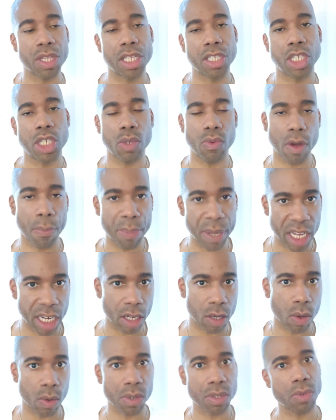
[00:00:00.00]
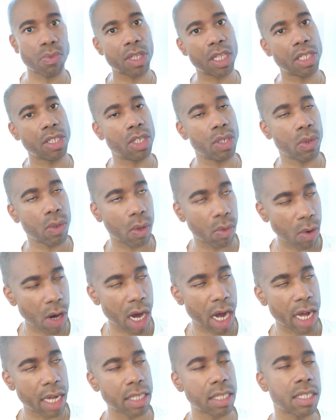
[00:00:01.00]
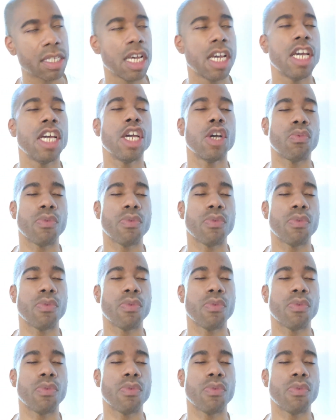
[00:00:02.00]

with the two of pentacles, with the two of wands,